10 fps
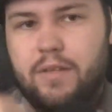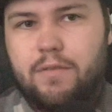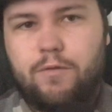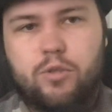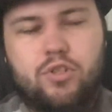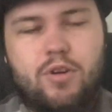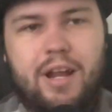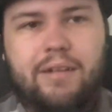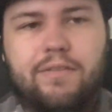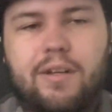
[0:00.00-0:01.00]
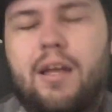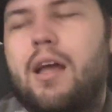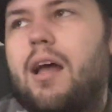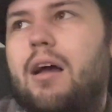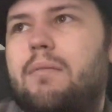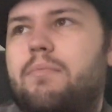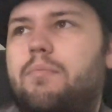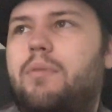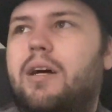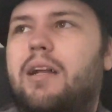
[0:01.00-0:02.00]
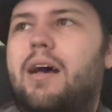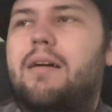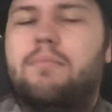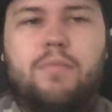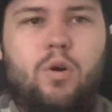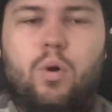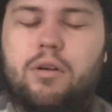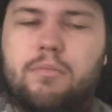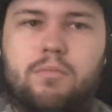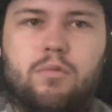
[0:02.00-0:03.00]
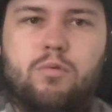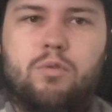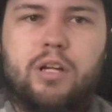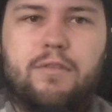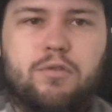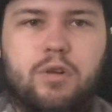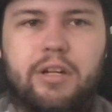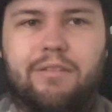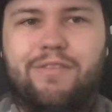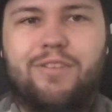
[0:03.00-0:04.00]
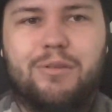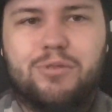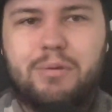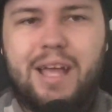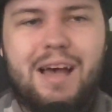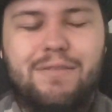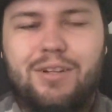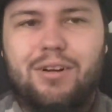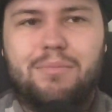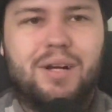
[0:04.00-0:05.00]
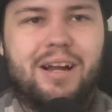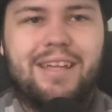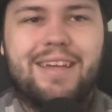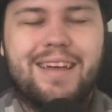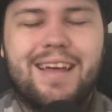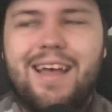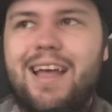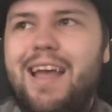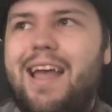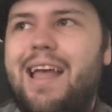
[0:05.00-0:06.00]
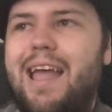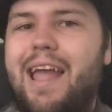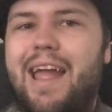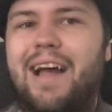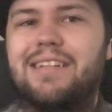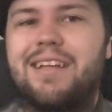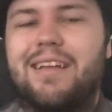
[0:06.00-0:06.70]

full strength, but or whatever running fumes we have in our body. And